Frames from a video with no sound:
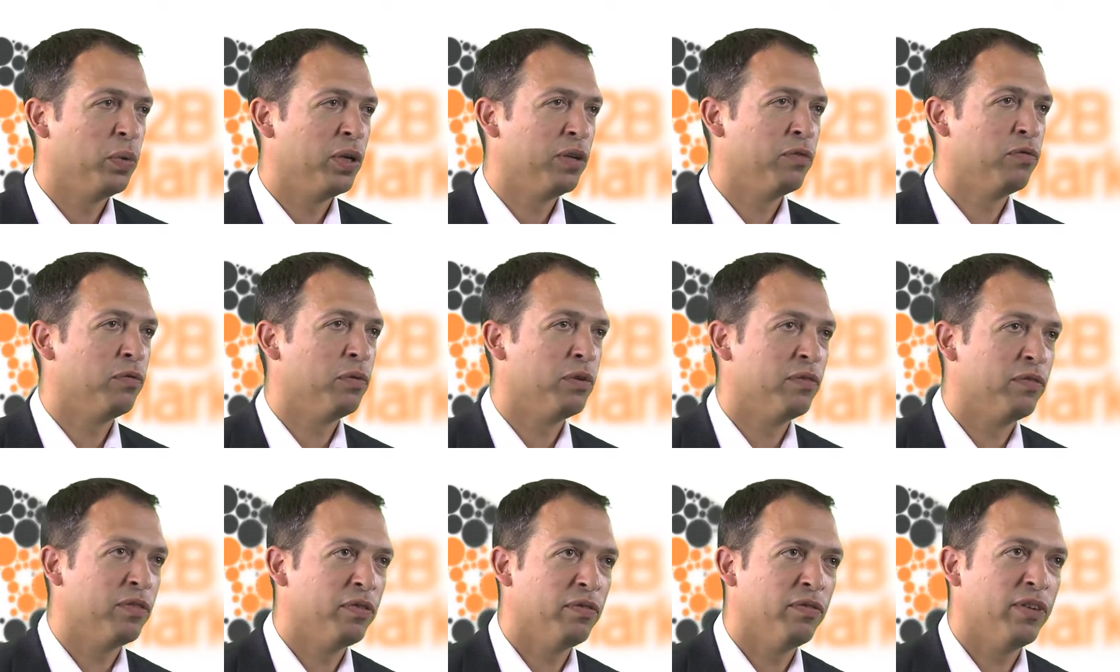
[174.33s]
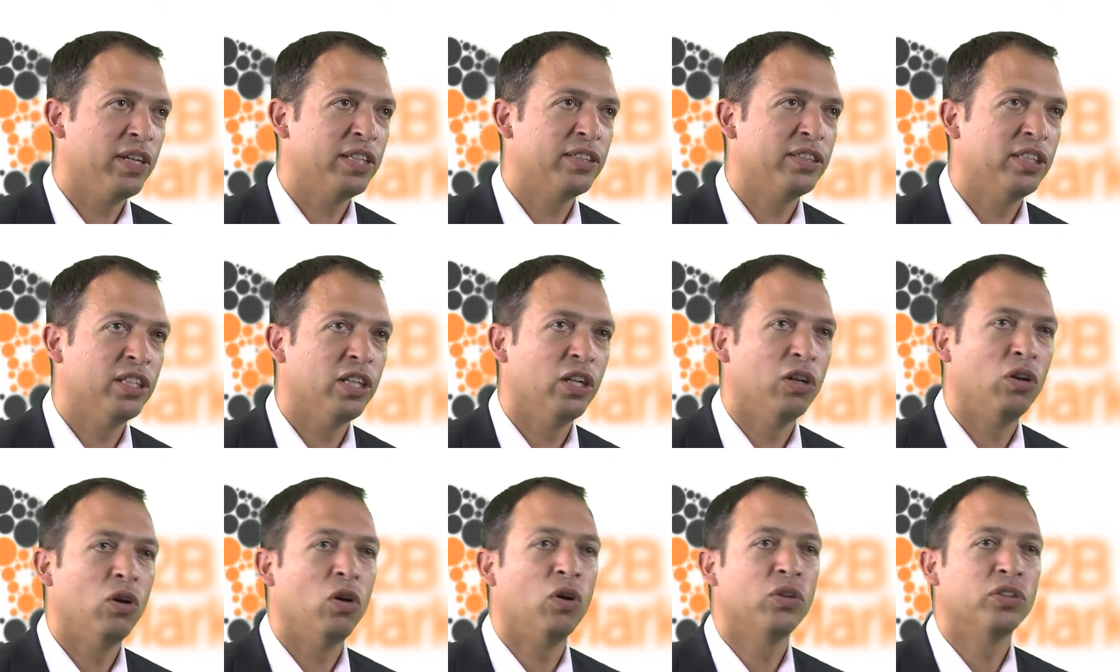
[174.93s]
We've invested
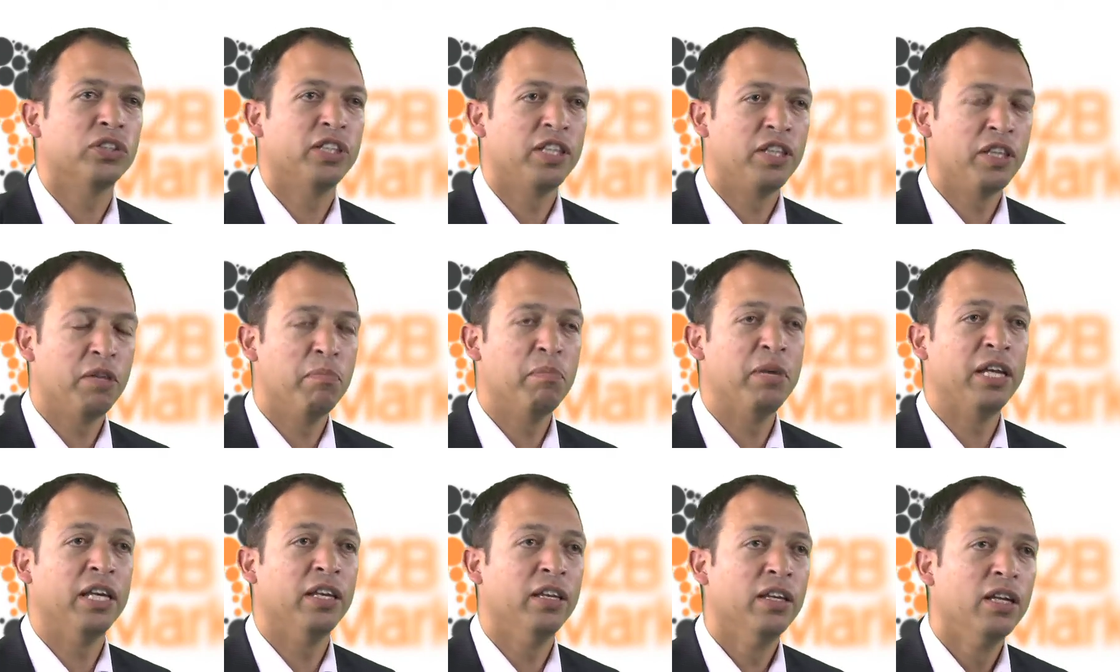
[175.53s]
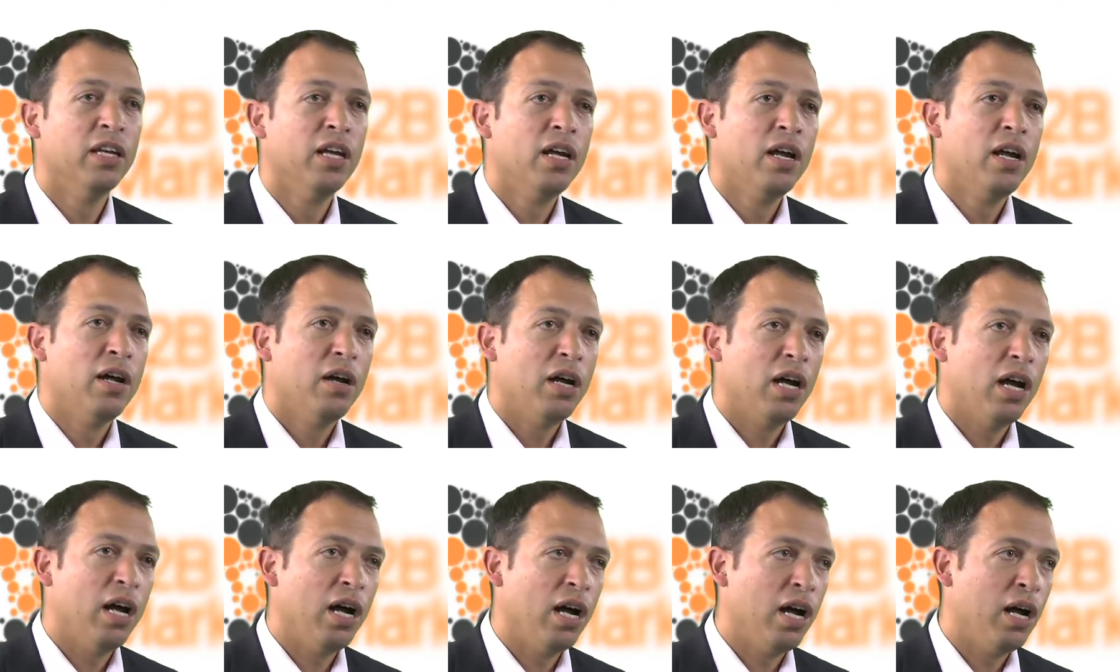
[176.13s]
a lot in the Mint
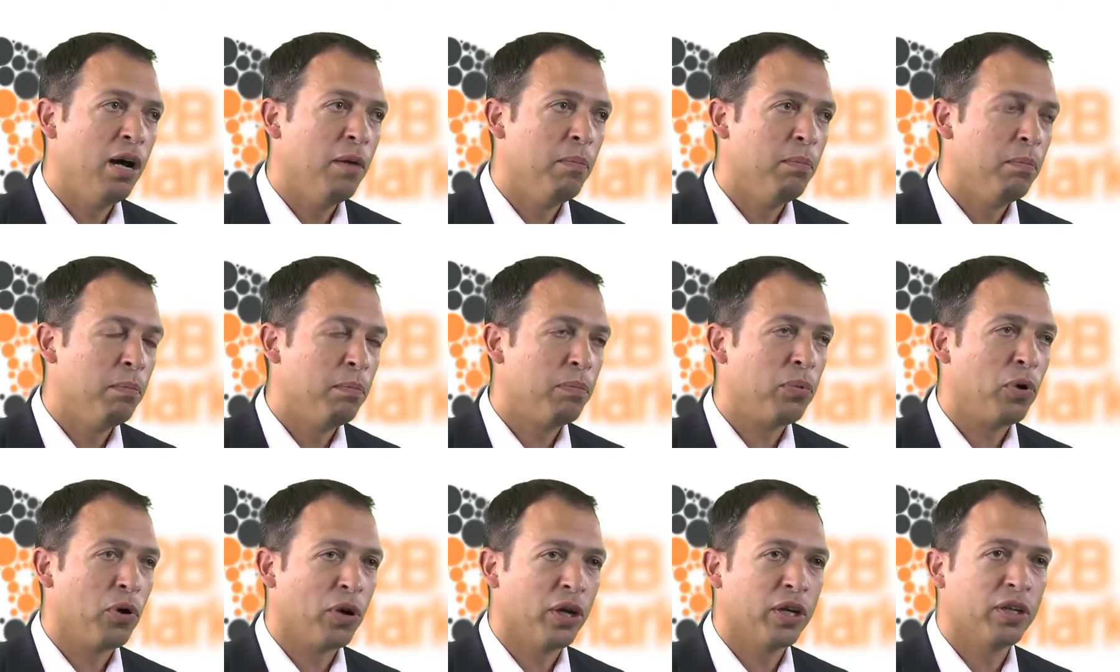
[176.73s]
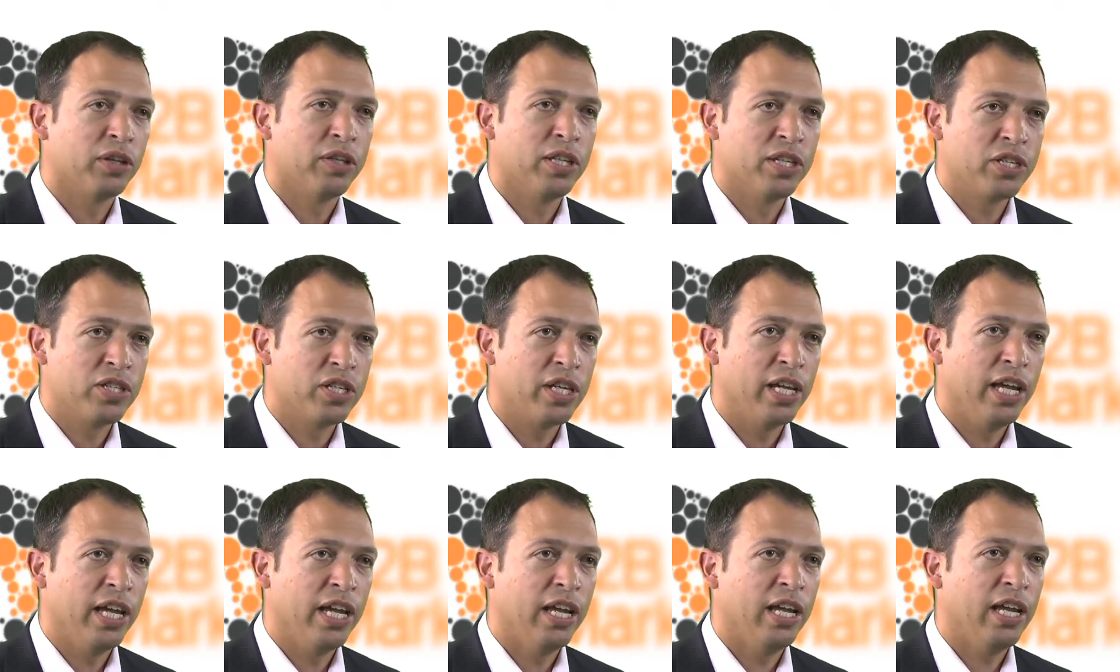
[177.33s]
product
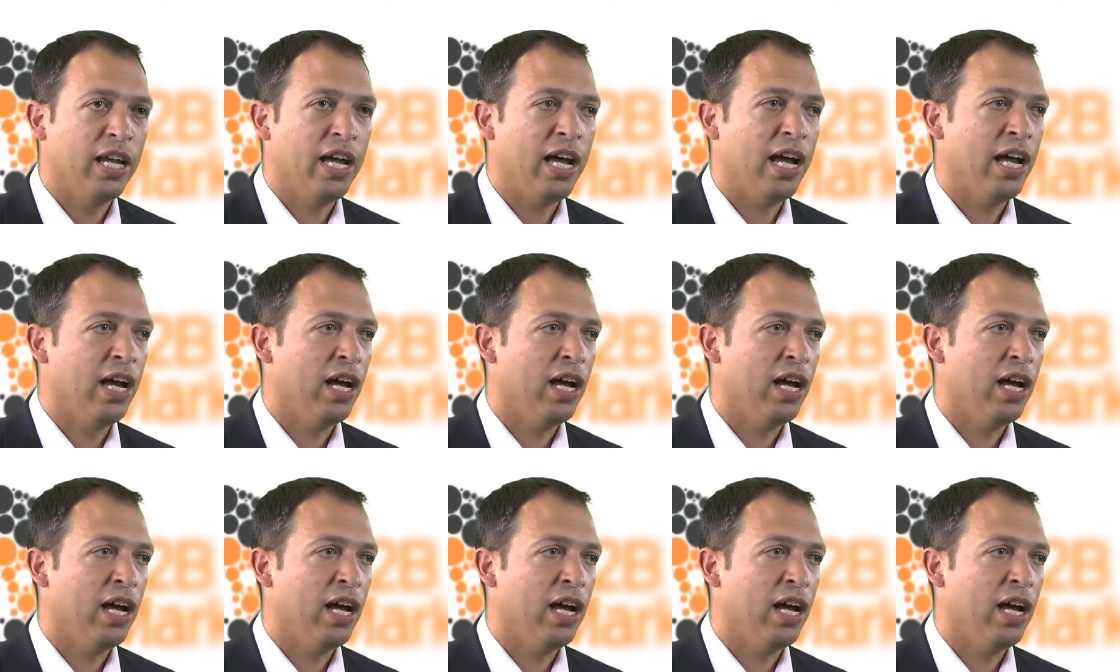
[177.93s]
this year.